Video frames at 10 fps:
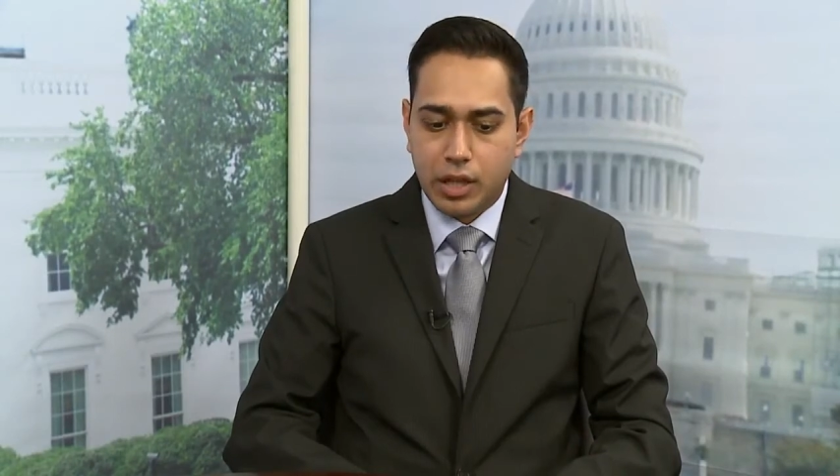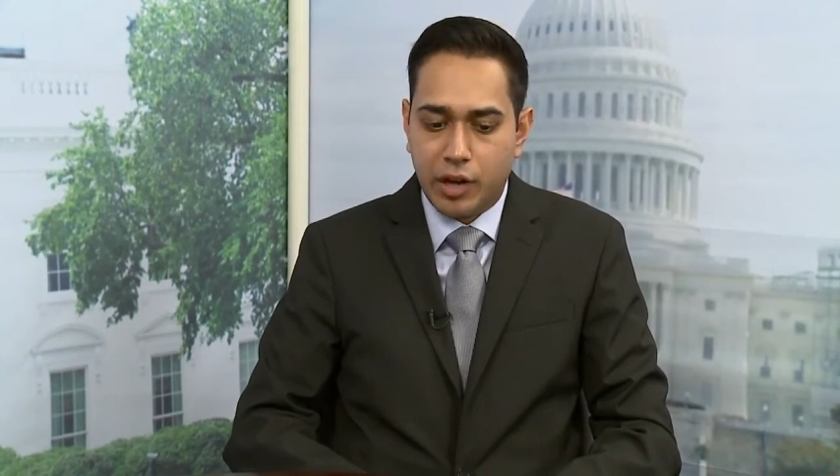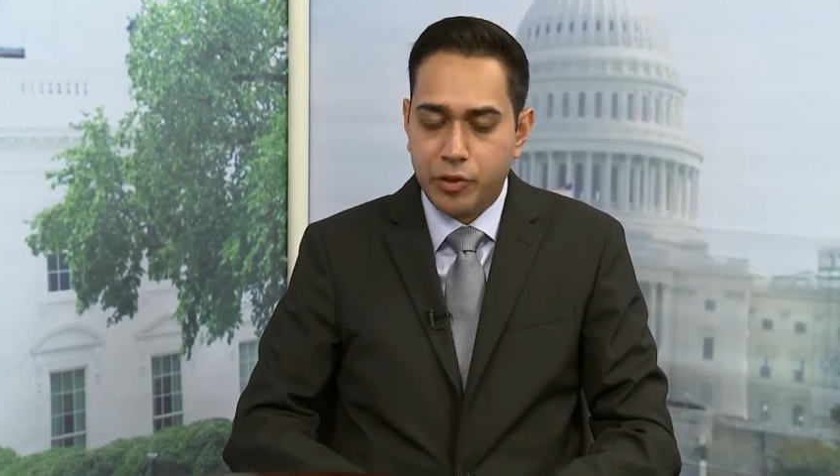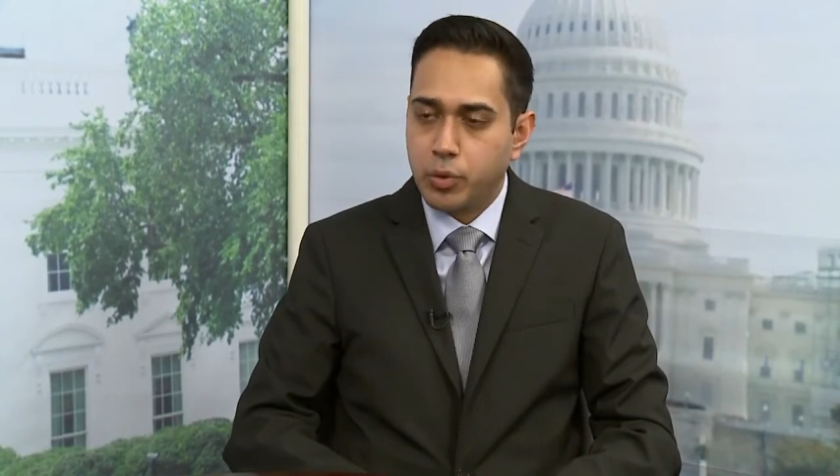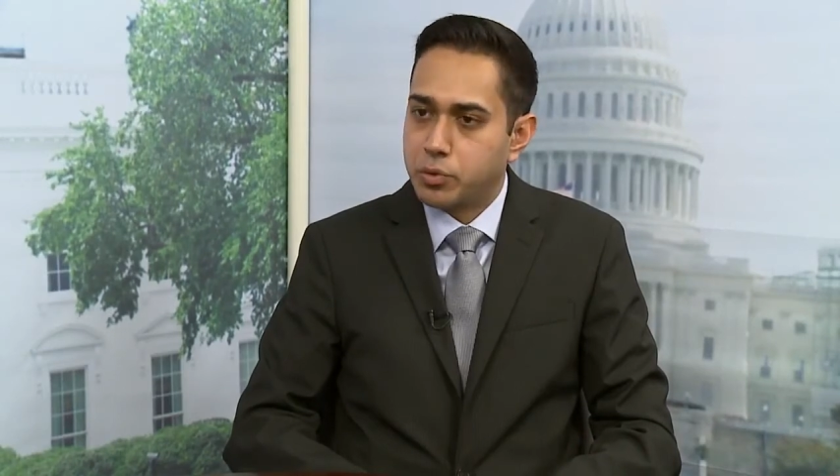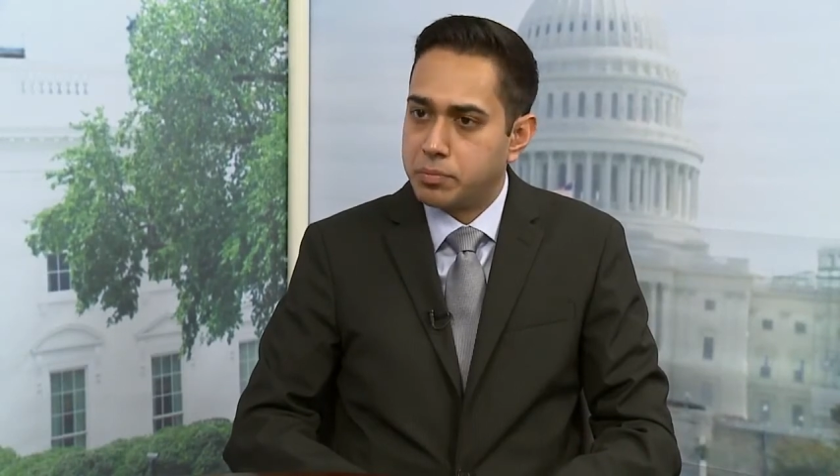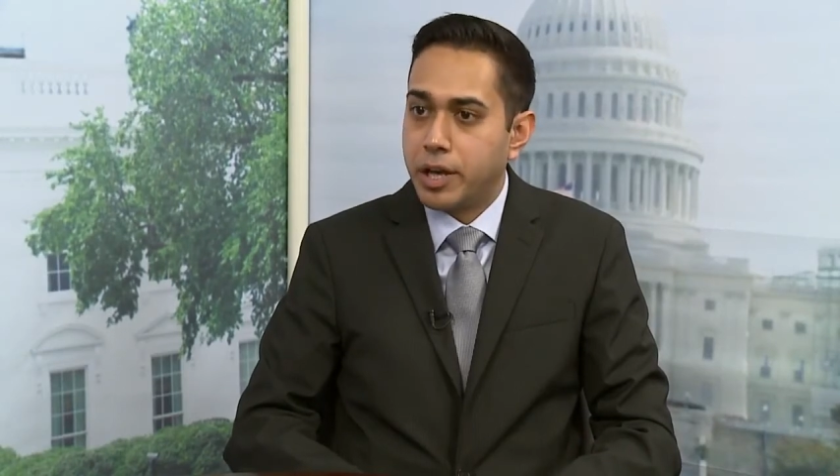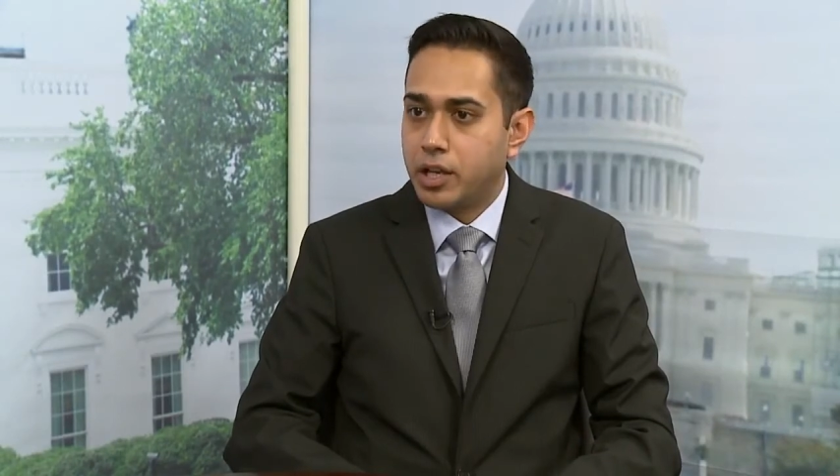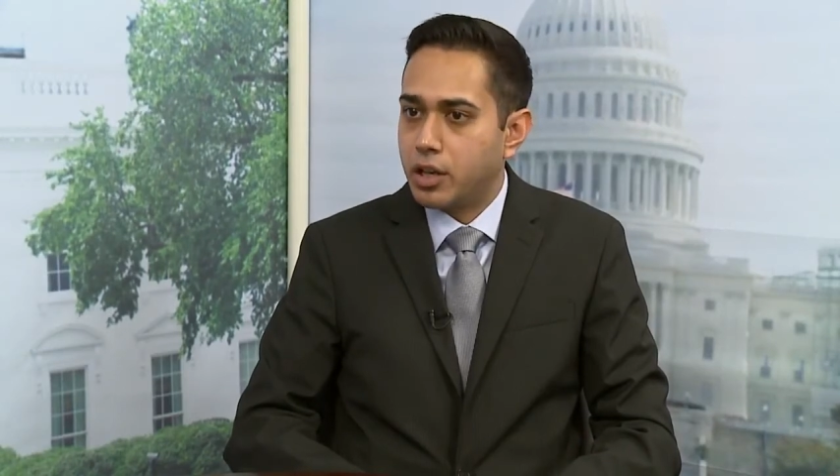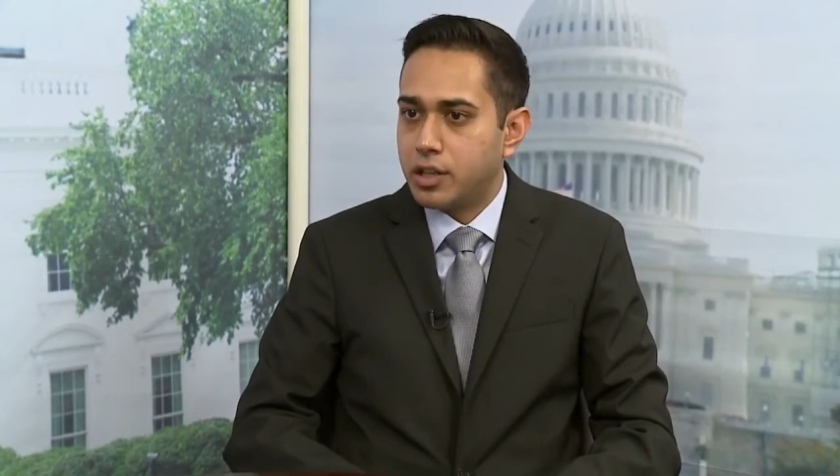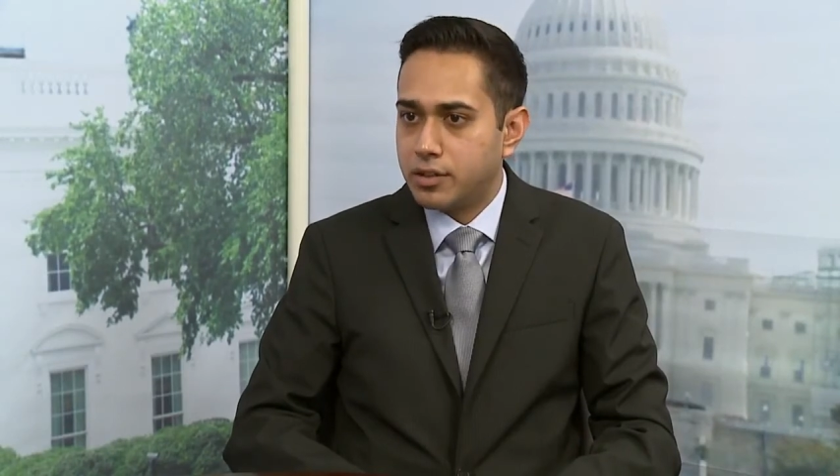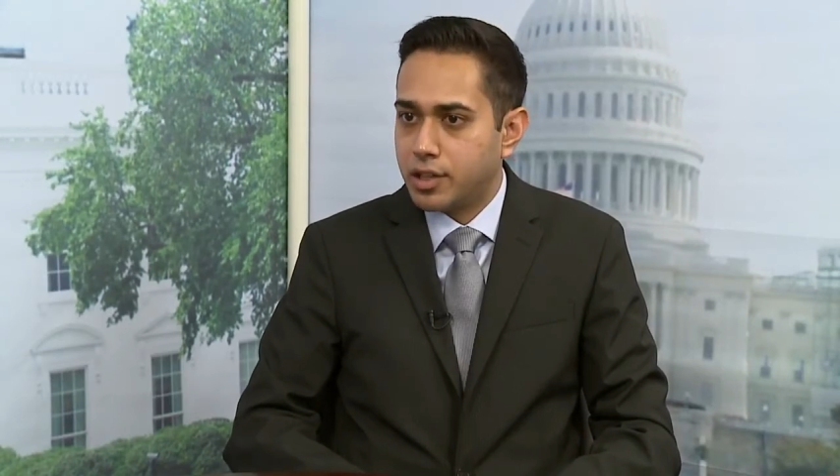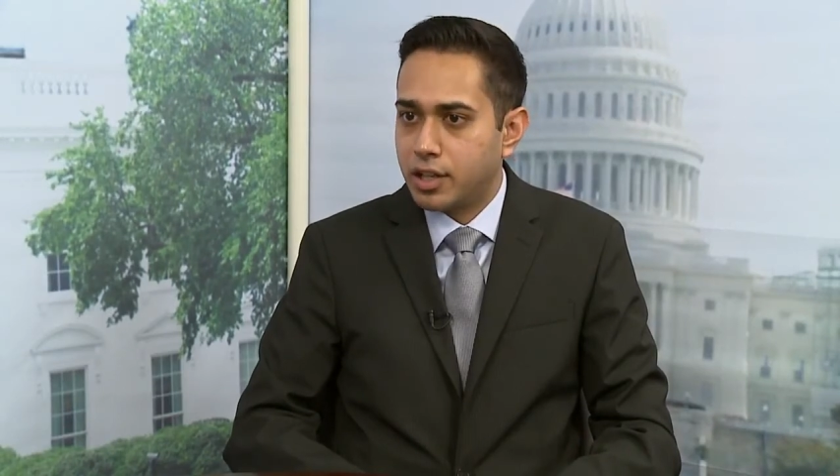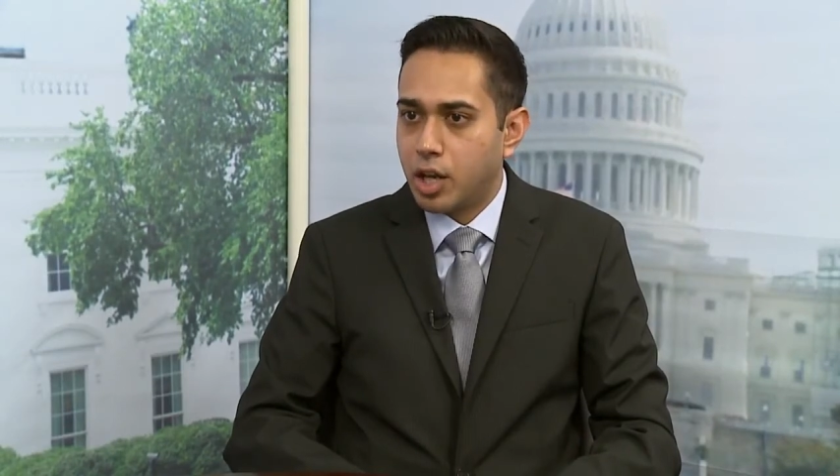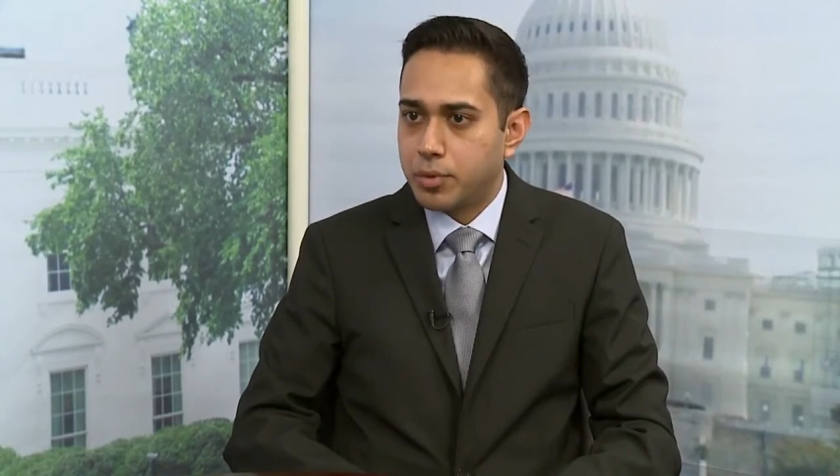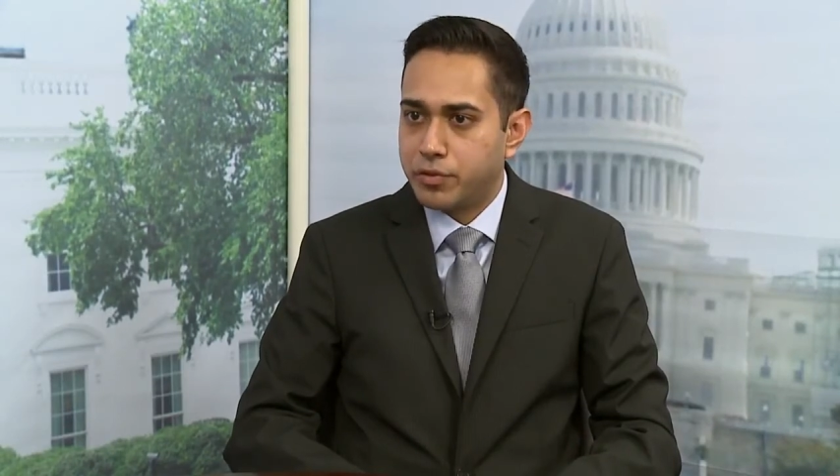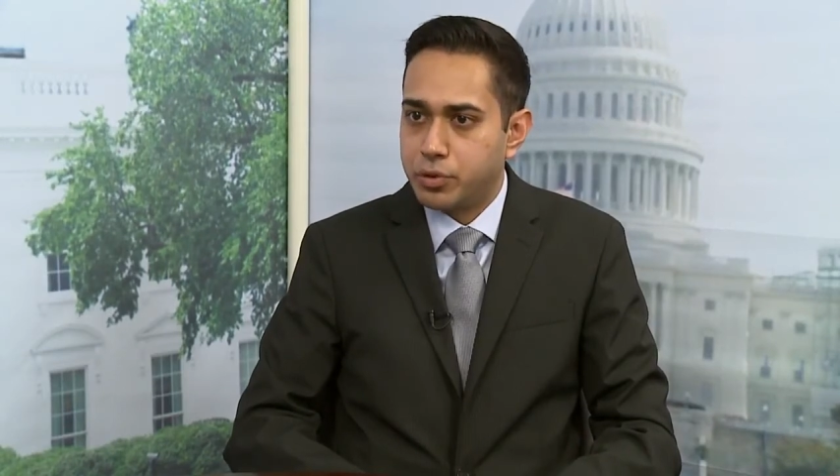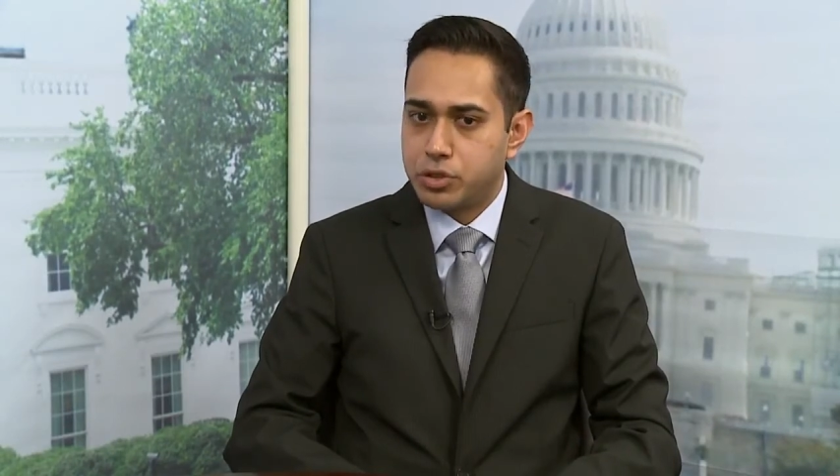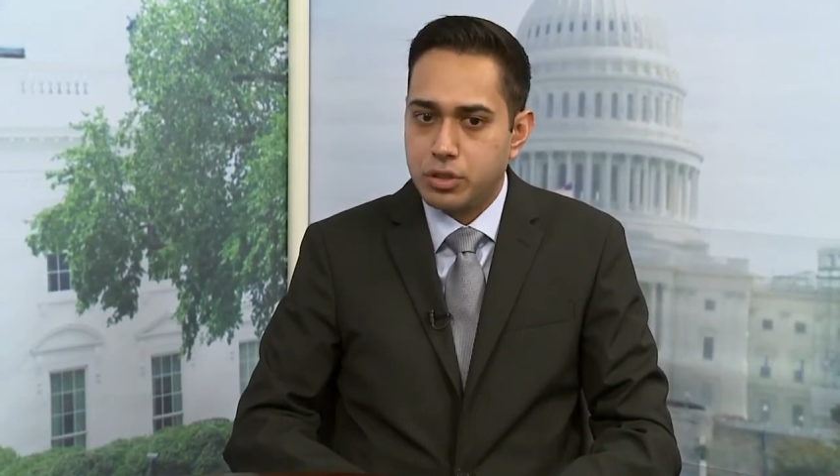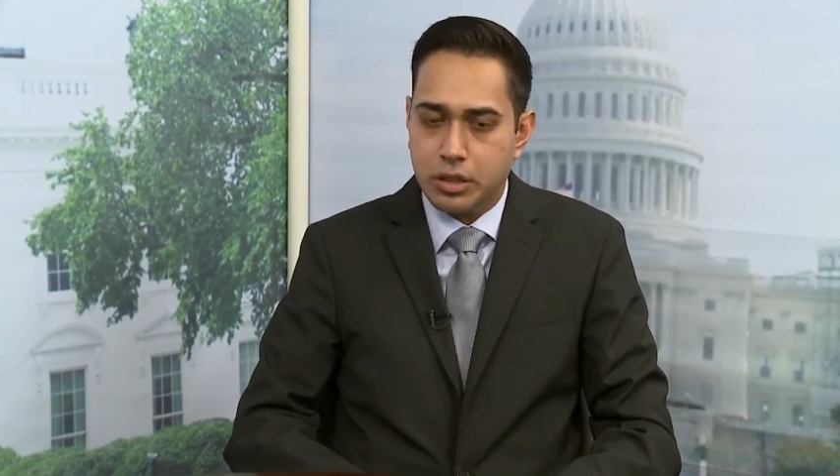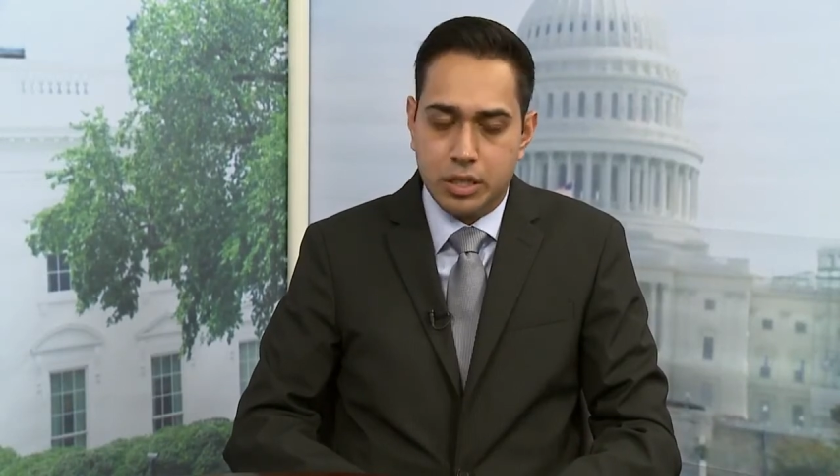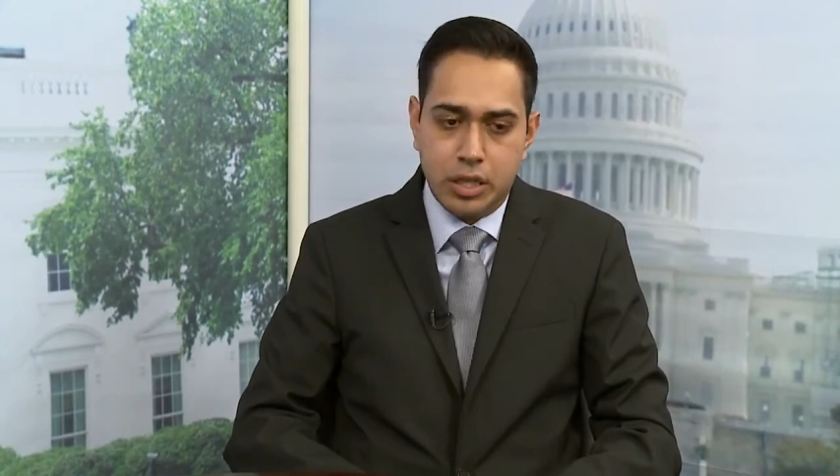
Everyone was betting on India's economic future.